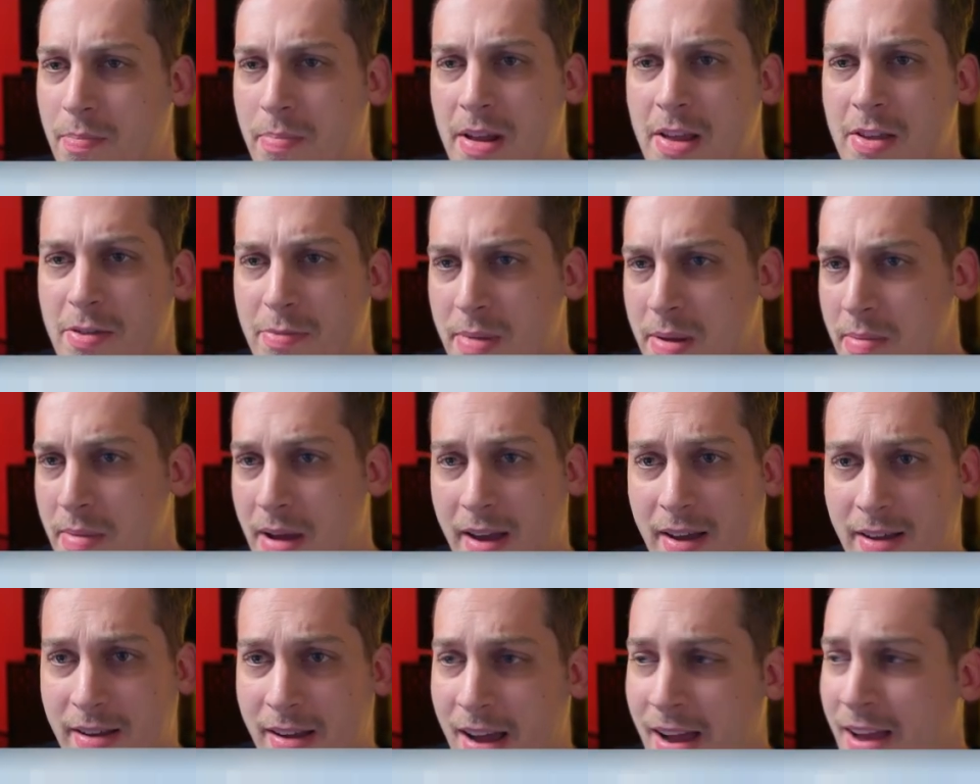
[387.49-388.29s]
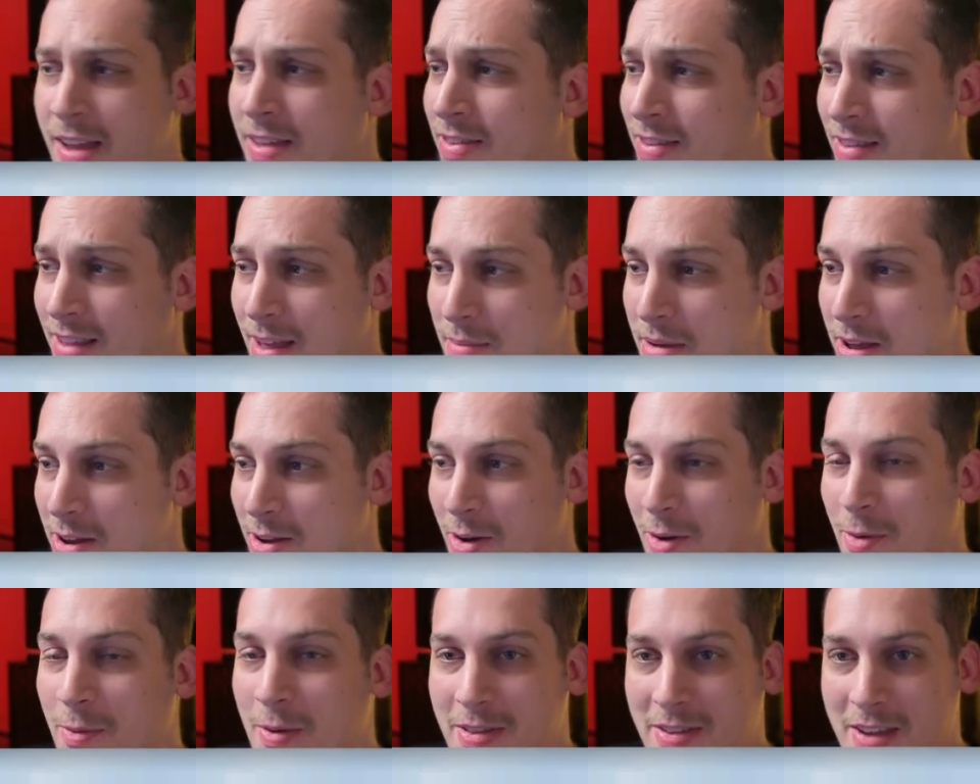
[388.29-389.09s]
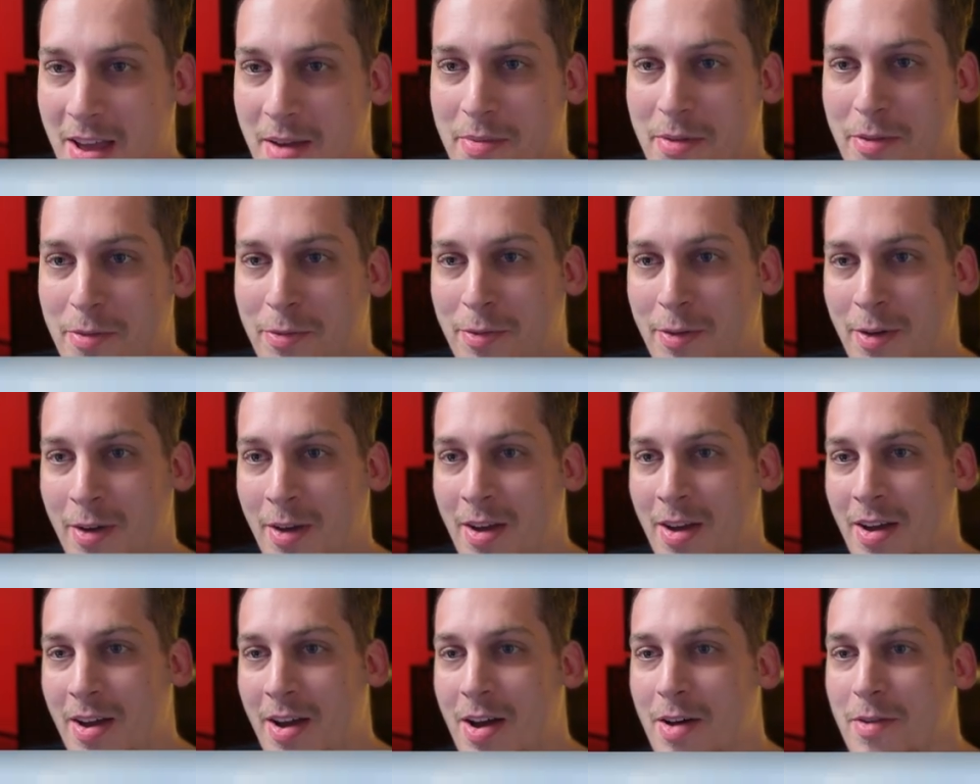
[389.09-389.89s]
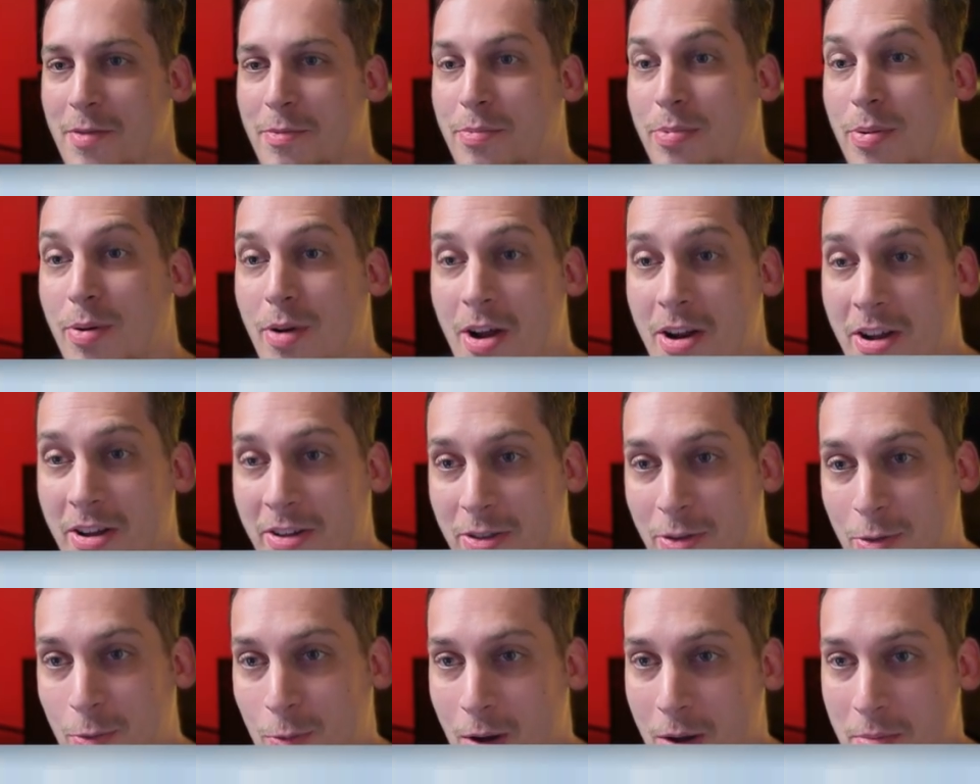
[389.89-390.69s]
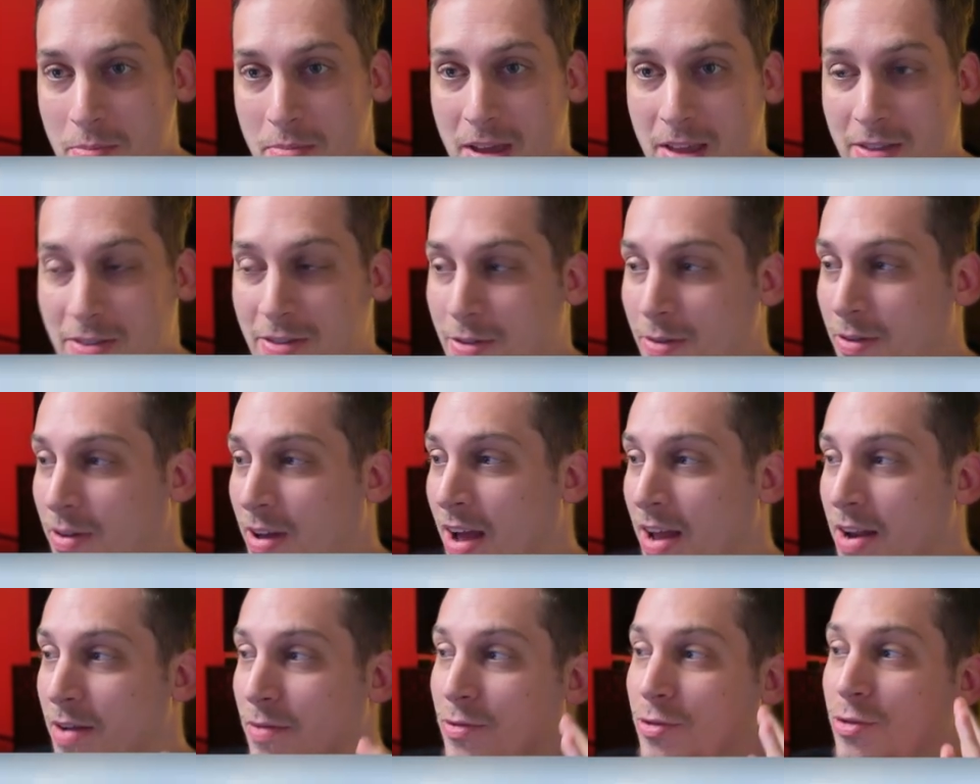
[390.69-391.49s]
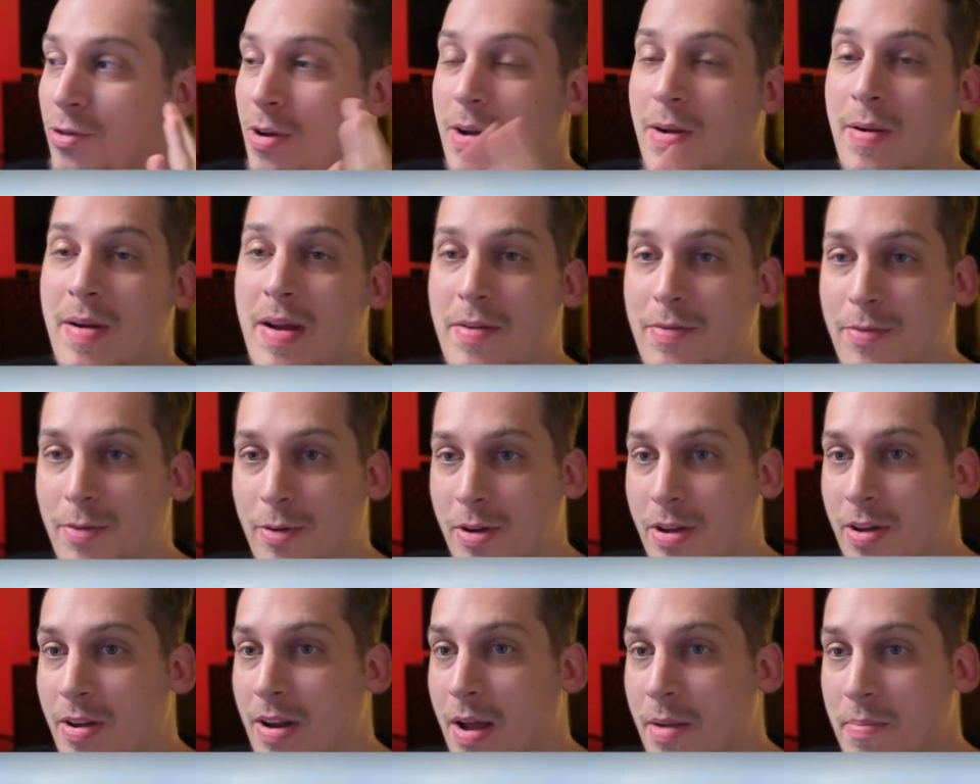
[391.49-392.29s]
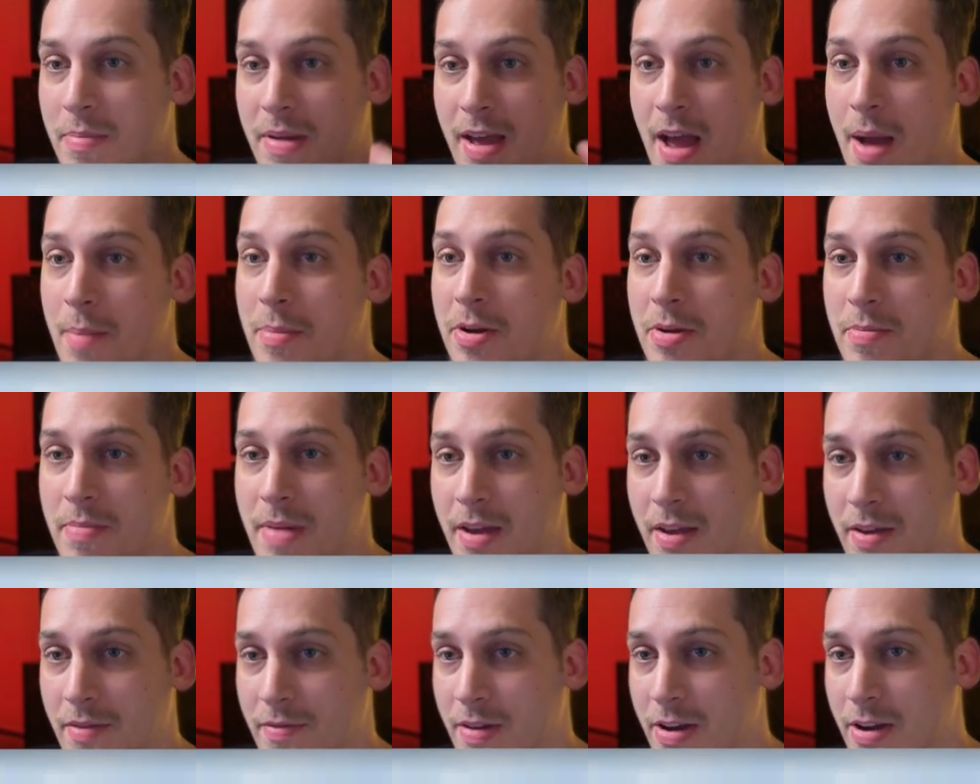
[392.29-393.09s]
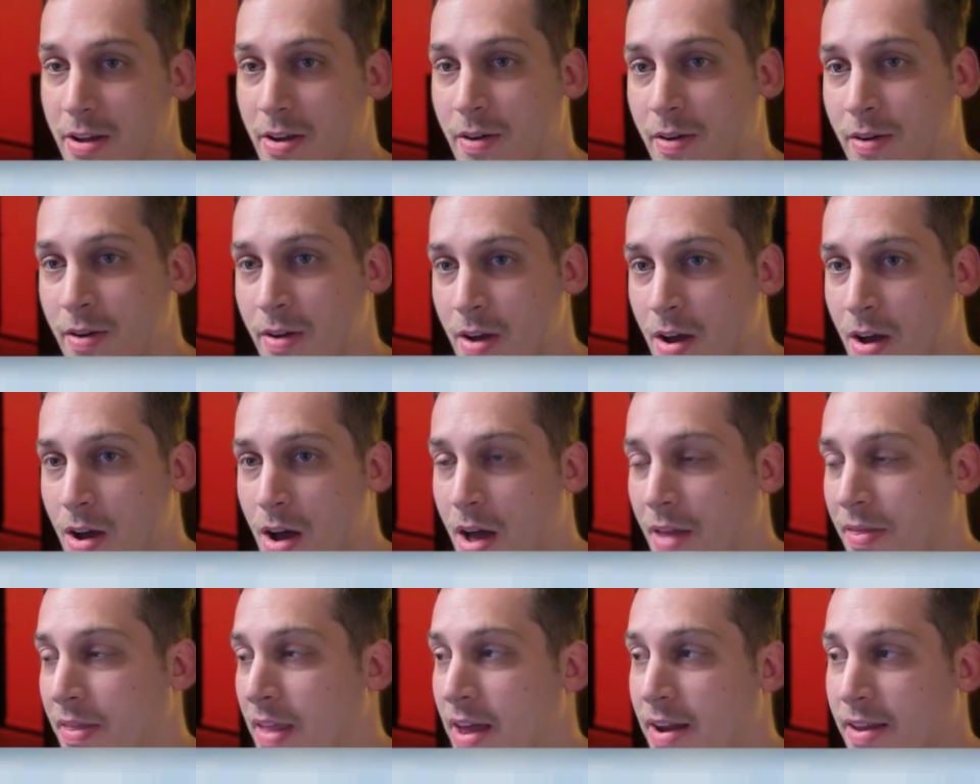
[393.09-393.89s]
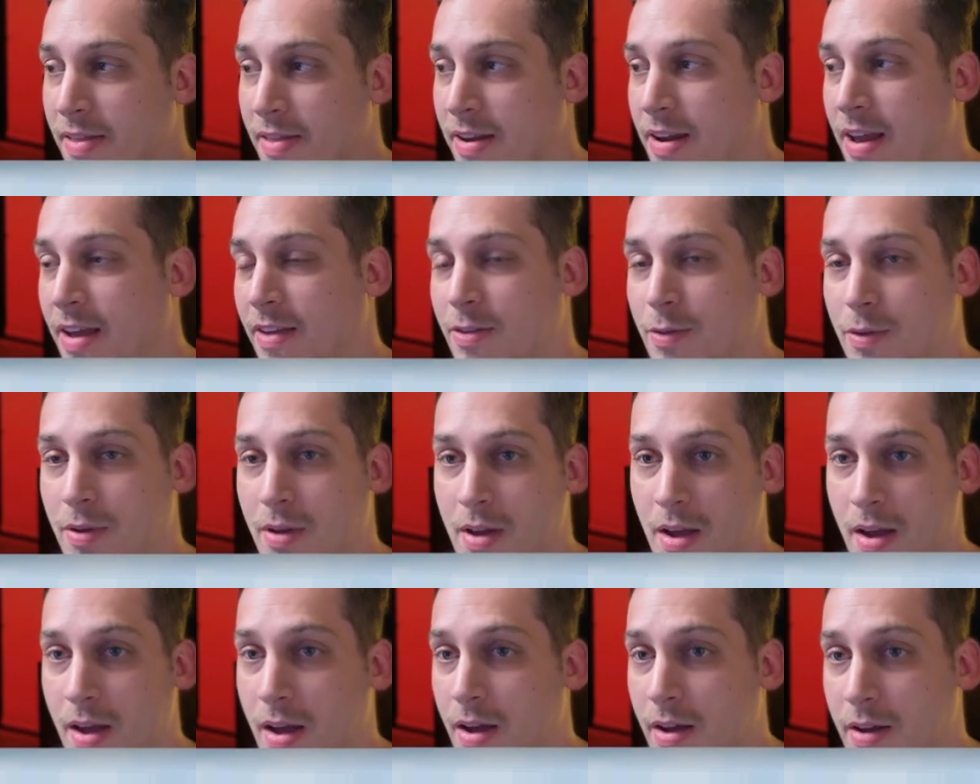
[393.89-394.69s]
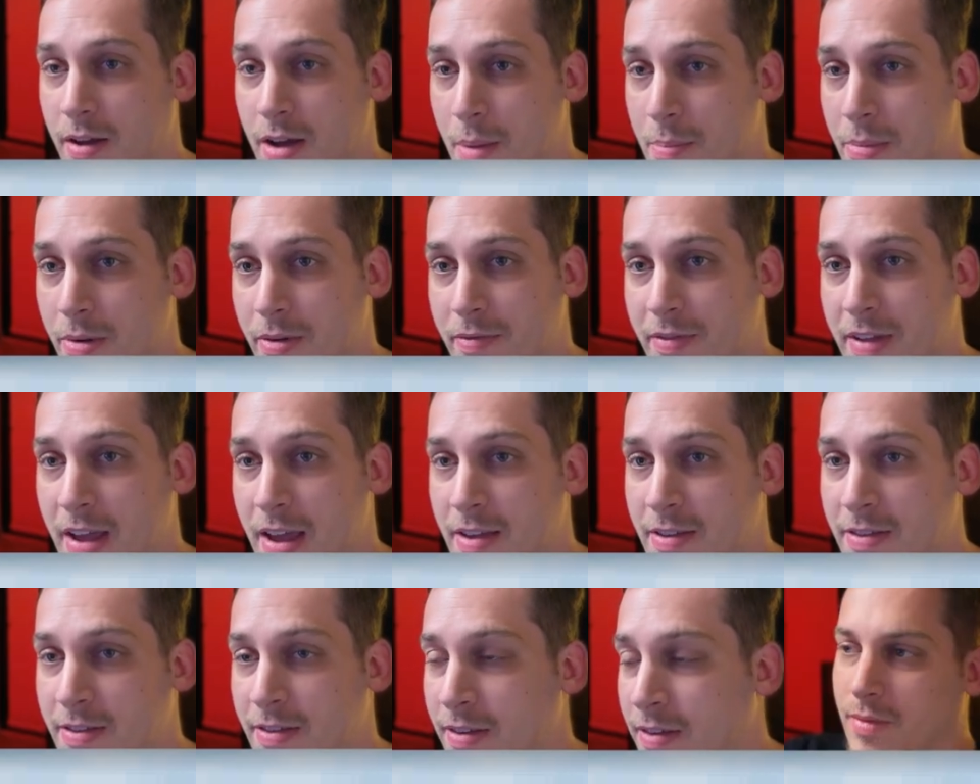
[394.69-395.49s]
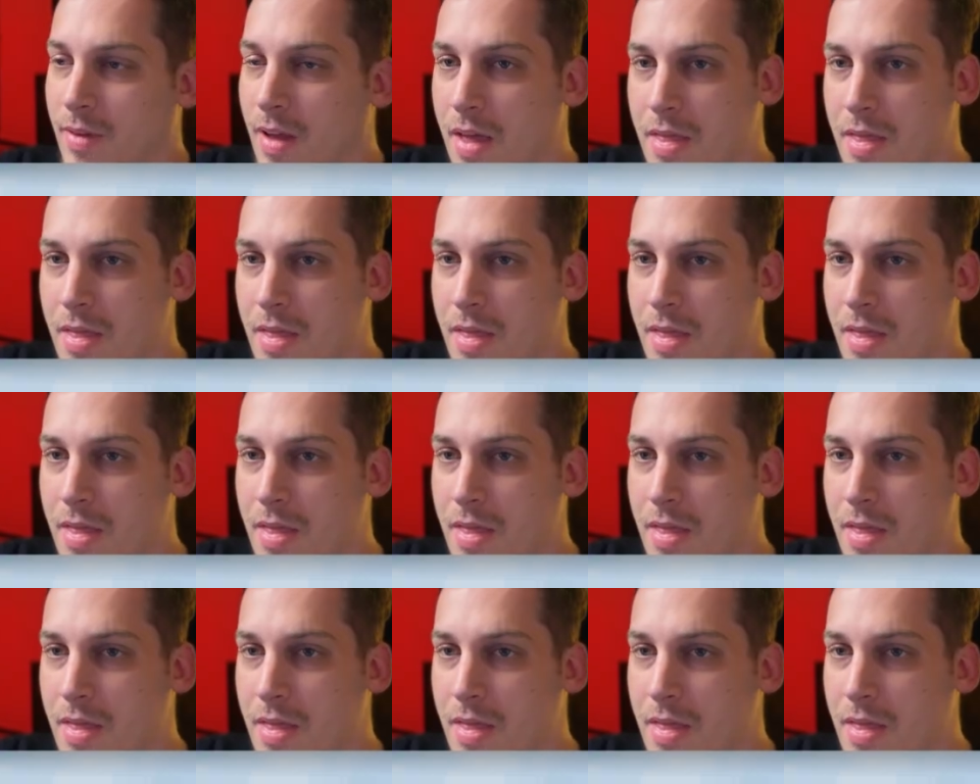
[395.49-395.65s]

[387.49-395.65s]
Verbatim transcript: Please be my clients. Let me know what type of, of product you want me to kind of generate for you. And I'd be happy to make a video on that in the next uh, couple of days.